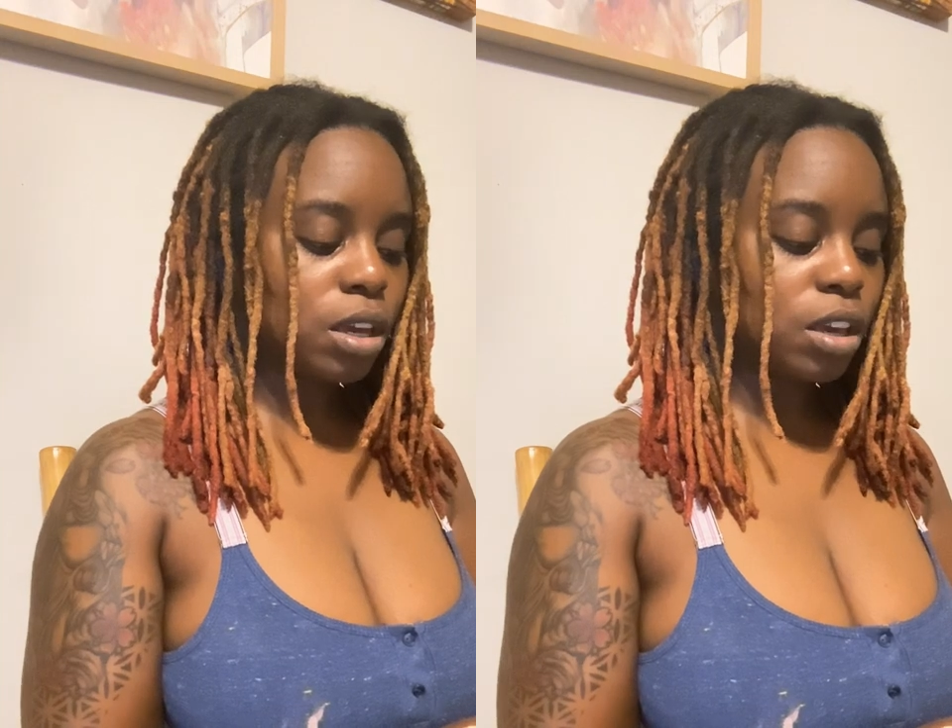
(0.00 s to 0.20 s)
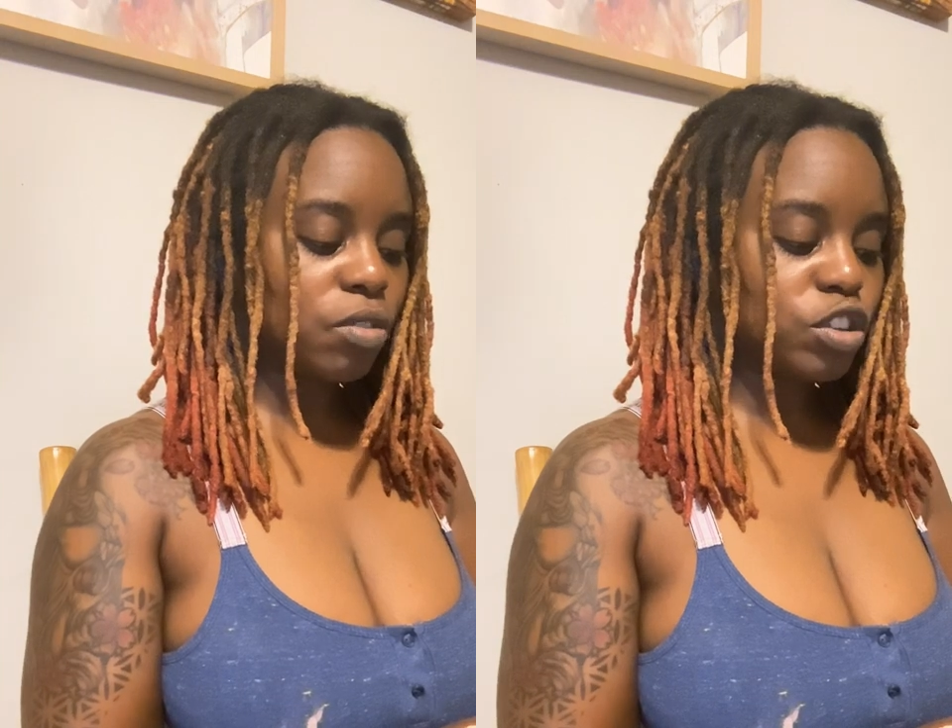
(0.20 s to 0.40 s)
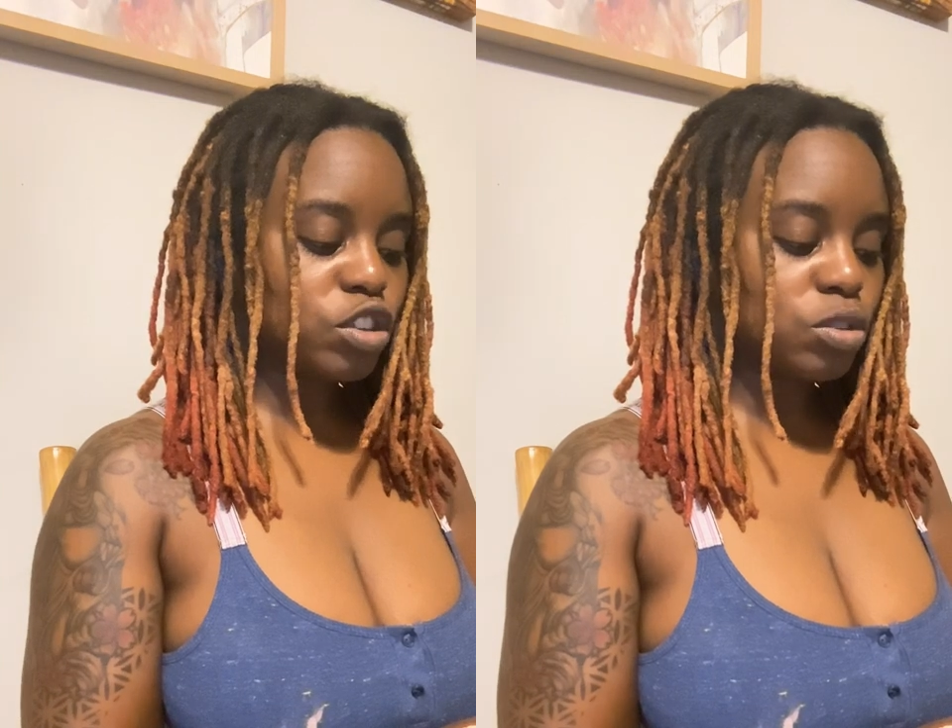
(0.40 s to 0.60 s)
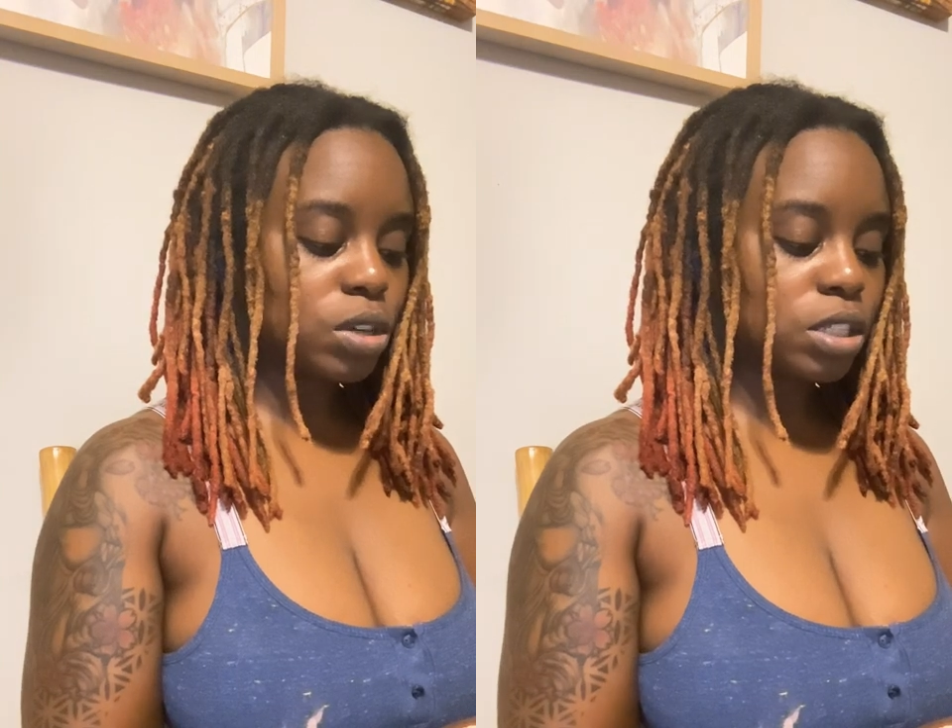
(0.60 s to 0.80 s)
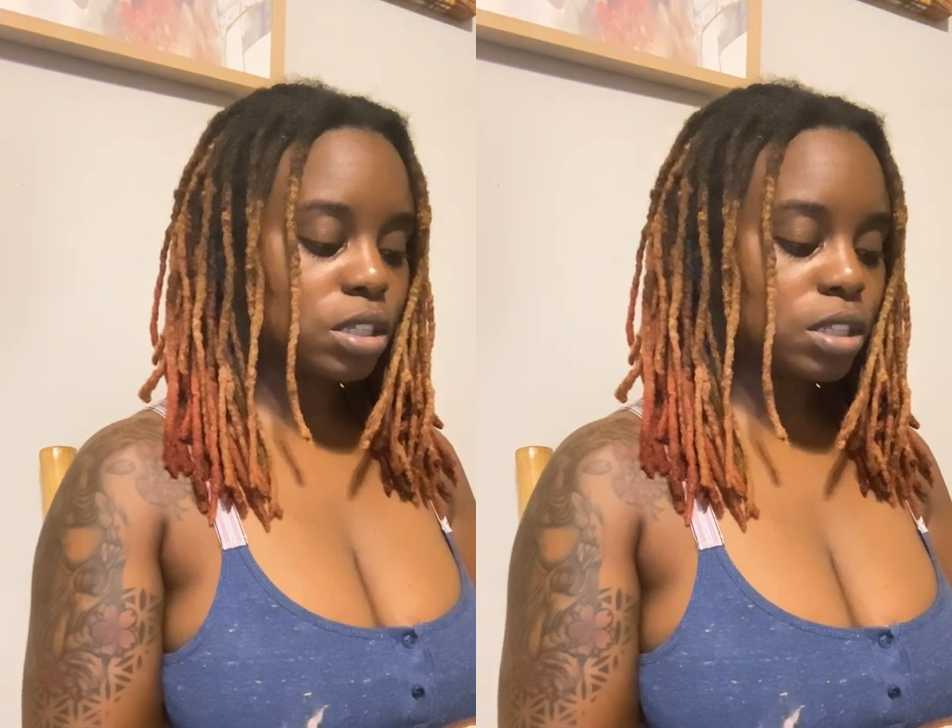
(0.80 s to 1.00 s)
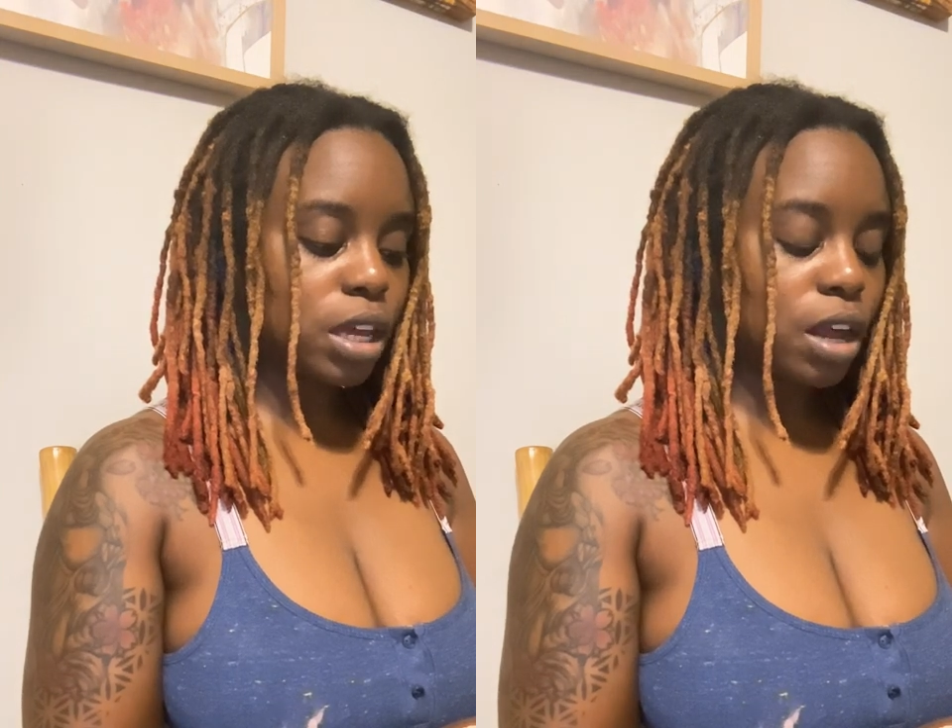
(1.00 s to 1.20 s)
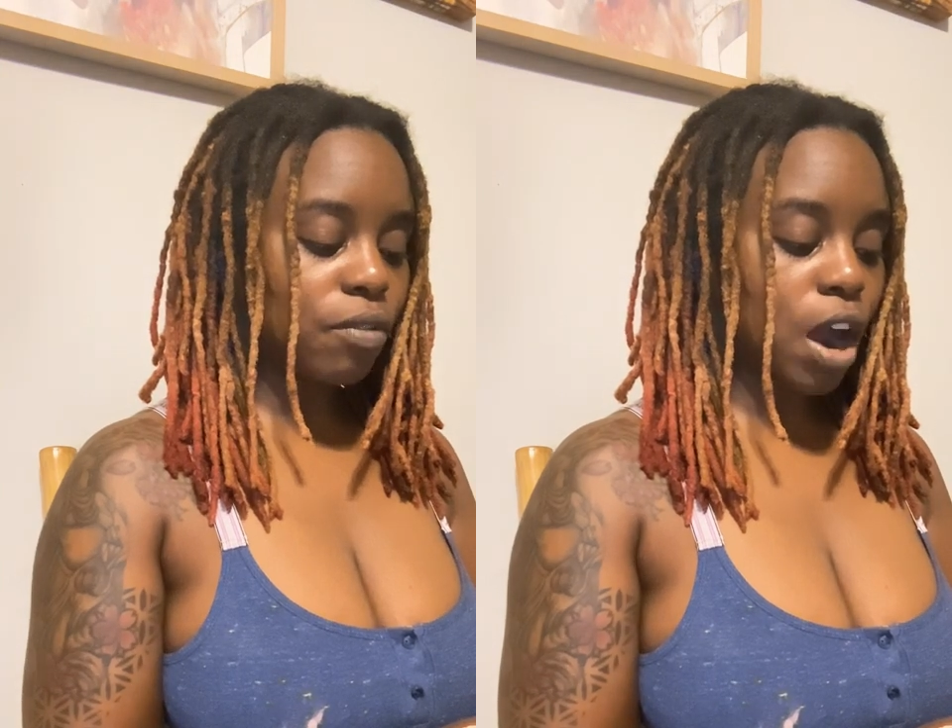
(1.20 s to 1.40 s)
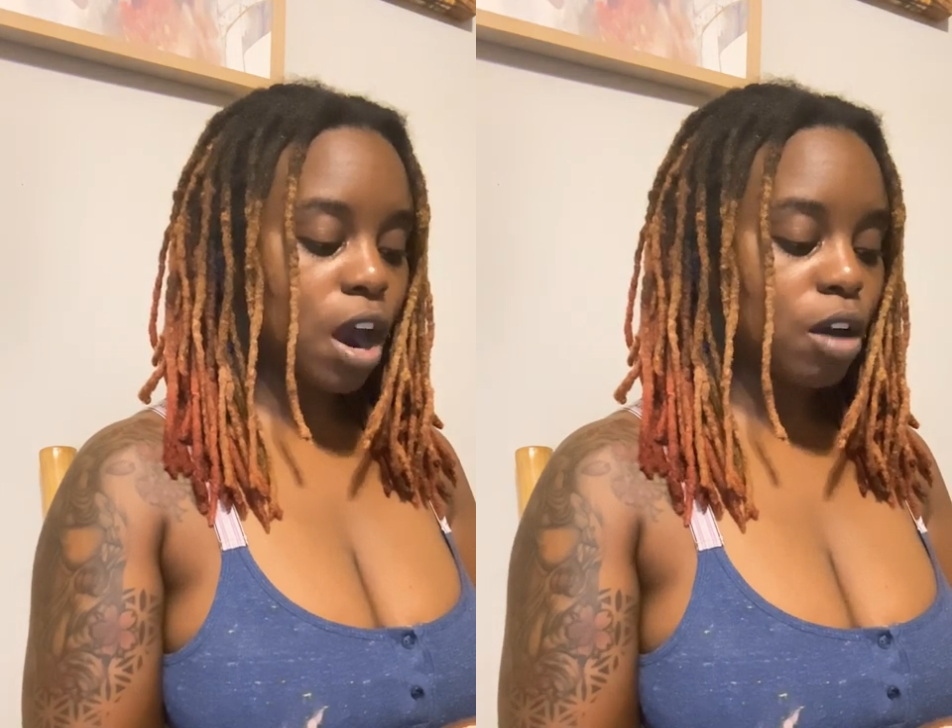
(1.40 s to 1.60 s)
given choices that have
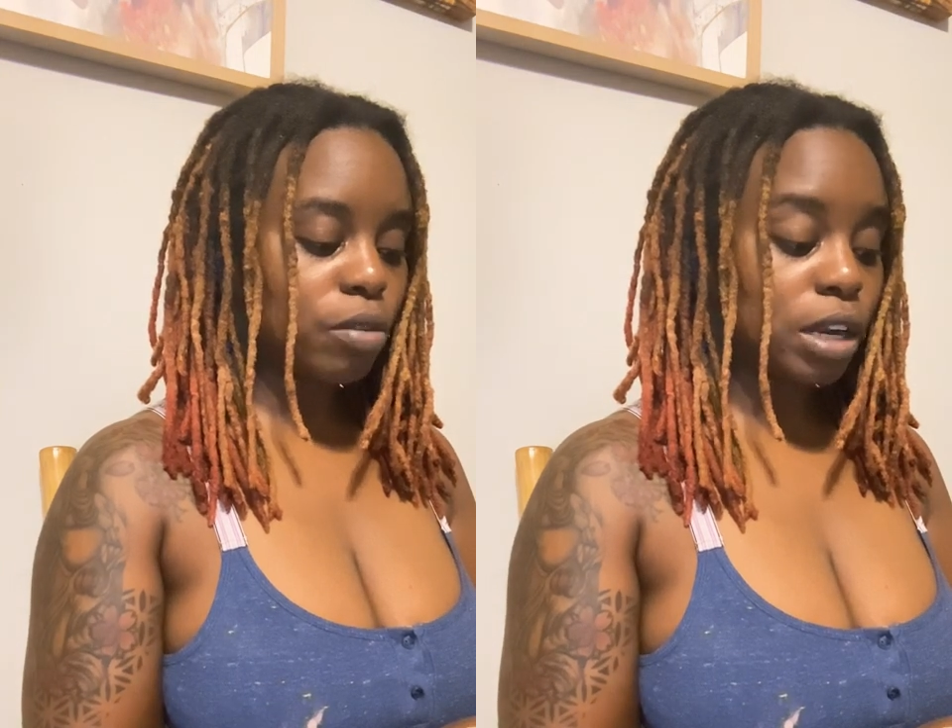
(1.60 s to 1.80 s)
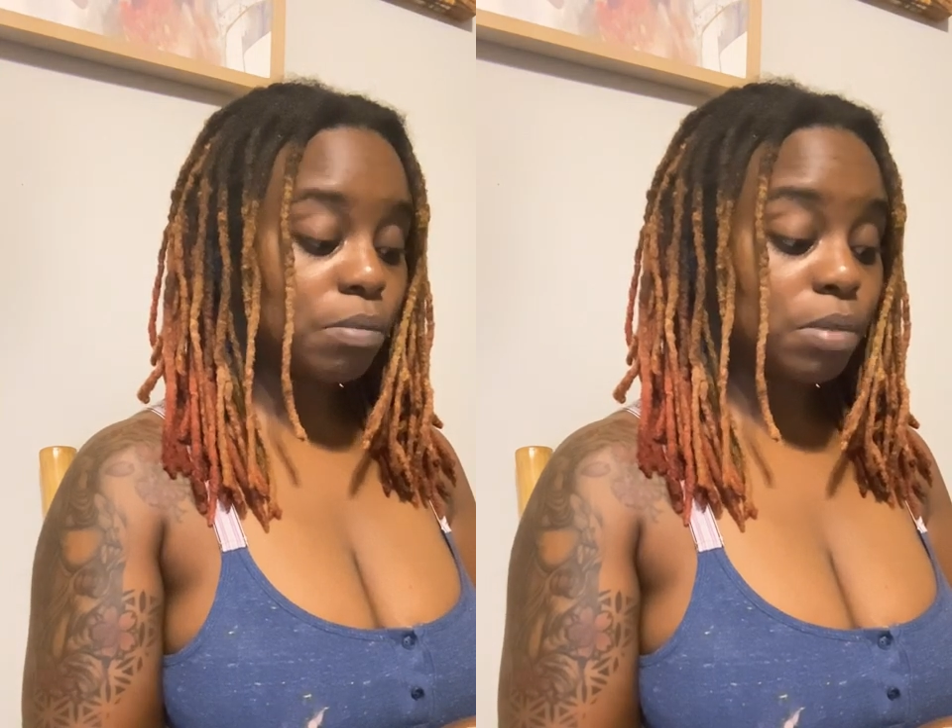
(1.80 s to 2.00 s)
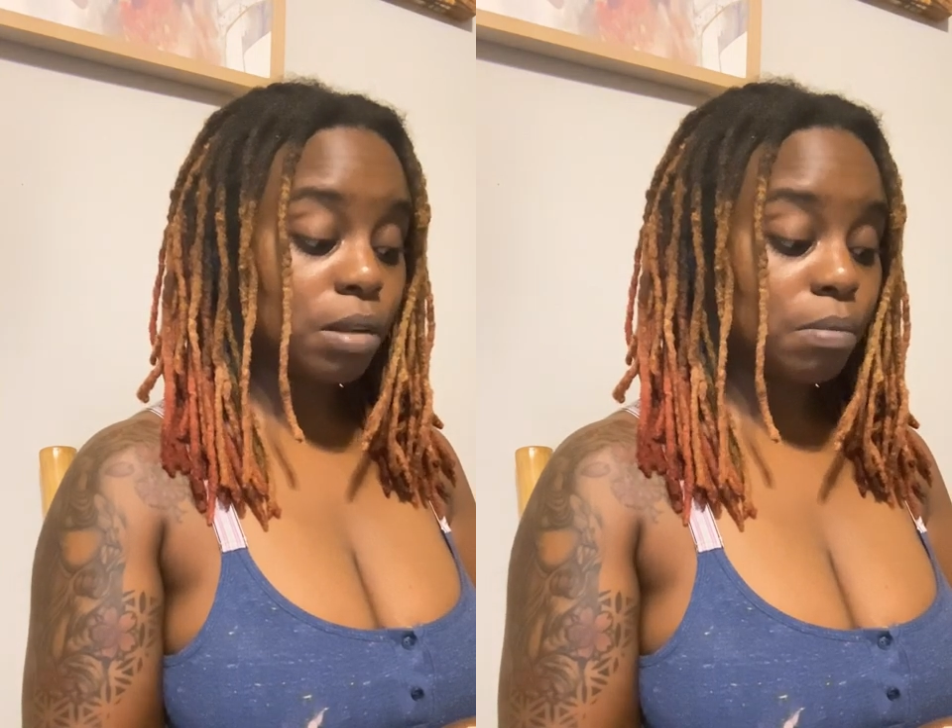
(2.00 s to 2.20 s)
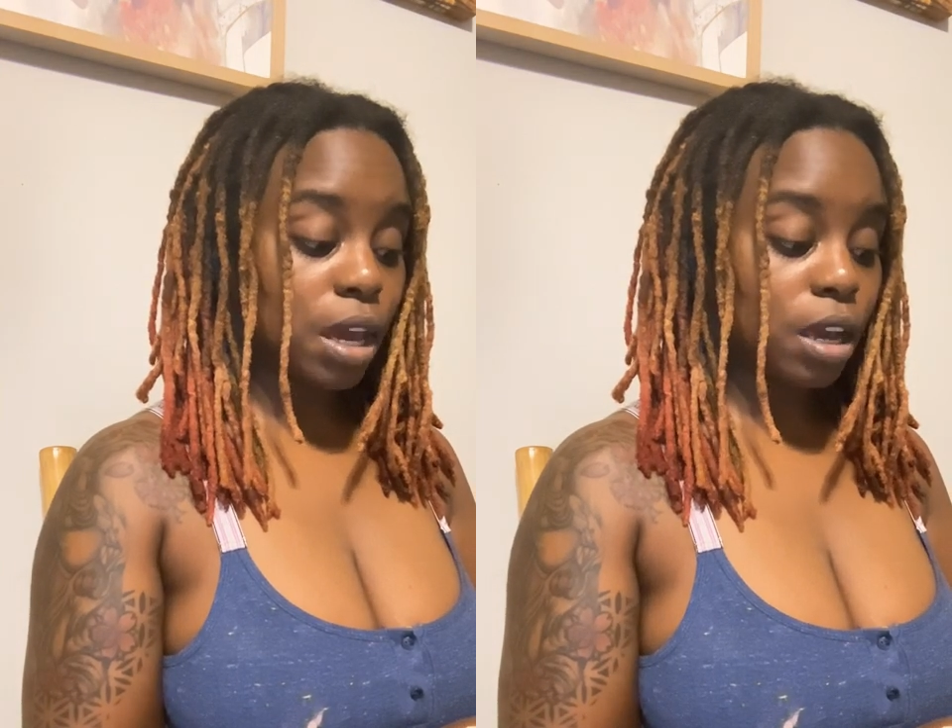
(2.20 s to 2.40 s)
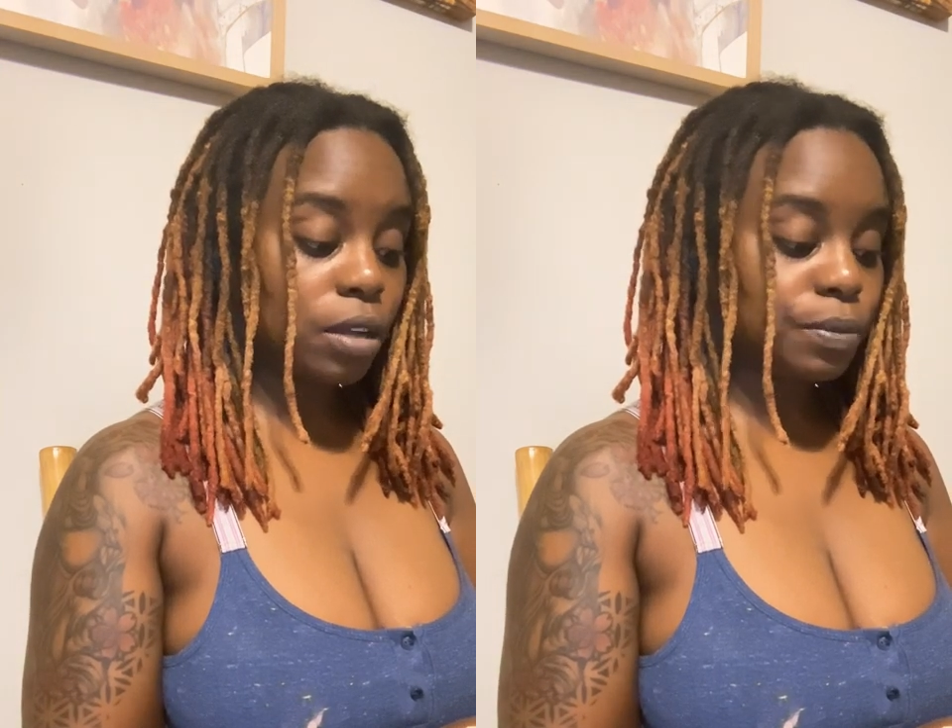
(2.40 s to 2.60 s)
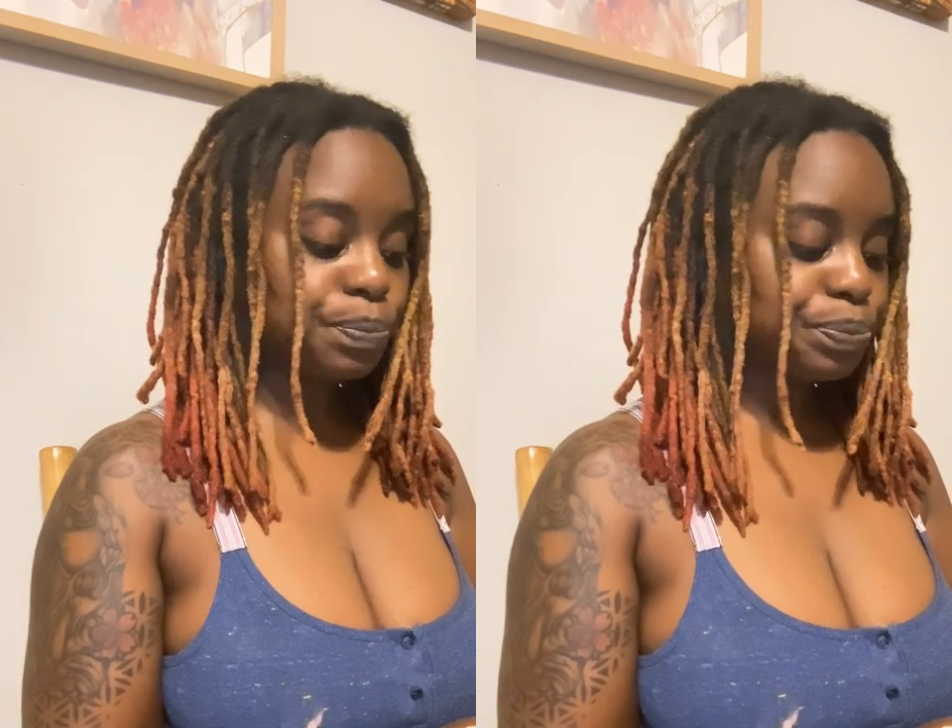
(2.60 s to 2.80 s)
already been made.